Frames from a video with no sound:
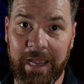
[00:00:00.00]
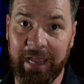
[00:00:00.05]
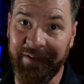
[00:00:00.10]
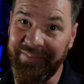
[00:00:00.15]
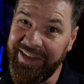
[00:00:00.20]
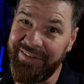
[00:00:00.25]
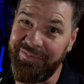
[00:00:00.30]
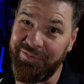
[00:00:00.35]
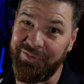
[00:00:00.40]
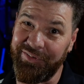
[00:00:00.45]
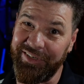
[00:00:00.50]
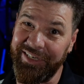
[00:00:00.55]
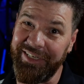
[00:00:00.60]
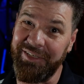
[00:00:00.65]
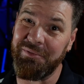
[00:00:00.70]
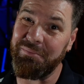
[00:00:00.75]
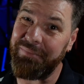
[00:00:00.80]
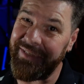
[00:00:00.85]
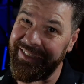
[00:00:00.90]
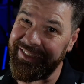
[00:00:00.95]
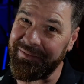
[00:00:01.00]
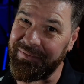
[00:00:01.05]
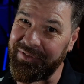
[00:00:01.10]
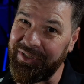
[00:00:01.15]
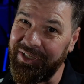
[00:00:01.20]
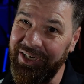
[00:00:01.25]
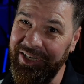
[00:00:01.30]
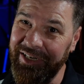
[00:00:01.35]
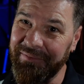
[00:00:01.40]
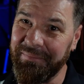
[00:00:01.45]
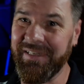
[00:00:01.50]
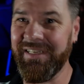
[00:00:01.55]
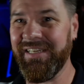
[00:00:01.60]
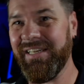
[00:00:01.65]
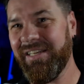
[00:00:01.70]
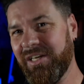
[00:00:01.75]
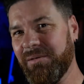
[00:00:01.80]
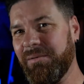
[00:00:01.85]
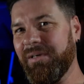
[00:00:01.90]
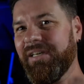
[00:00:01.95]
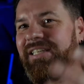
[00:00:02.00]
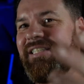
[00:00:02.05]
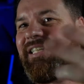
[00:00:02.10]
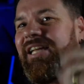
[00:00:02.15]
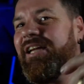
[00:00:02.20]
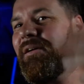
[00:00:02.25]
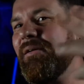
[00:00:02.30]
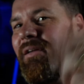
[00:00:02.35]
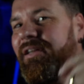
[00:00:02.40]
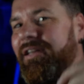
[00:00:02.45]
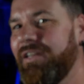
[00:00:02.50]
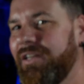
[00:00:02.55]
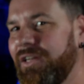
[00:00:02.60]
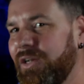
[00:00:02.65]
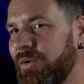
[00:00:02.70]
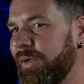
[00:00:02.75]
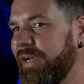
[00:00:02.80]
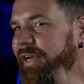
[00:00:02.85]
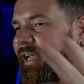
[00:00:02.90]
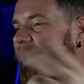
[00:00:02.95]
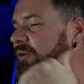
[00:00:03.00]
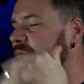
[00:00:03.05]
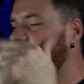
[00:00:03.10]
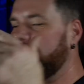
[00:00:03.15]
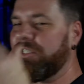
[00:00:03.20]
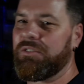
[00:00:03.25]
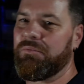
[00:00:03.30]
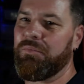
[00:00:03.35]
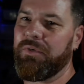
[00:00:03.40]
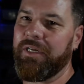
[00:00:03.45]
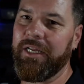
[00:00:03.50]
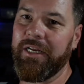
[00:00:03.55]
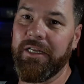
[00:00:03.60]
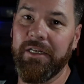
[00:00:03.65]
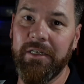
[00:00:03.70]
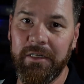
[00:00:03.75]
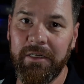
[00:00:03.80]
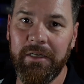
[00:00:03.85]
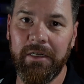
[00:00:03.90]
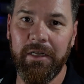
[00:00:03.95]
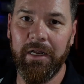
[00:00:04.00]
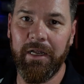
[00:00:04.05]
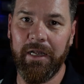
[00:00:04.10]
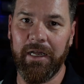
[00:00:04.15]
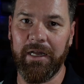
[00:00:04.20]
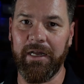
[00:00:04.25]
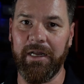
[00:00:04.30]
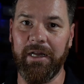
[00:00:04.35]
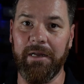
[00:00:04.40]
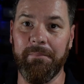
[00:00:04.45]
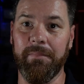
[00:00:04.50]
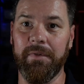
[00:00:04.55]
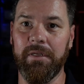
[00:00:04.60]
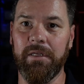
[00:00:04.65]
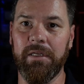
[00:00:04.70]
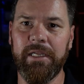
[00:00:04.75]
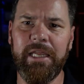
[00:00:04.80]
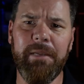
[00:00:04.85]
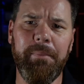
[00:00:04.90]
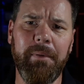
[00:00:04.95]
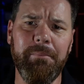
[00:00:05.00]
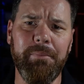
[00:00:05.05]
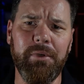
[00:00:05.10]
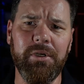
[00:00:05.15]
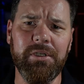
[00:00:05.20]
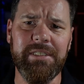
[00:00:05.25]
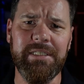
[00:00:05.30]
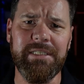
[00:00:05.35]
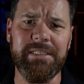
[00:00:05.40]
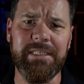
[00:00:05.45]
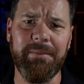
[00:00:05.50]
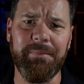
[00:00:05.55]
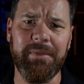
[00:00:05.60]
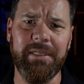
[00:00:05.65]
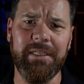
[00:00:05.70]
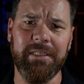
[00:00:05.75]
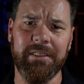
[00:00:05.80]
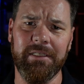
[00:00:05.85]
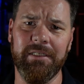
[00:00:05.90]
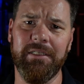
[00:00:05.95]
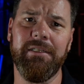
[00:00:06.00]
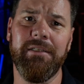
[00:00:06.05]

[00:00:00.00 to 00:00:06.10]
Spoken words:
If you haven't already, please subscribe. Come on, let's go. We're gonna go watch. We're gonna keep unboxing something.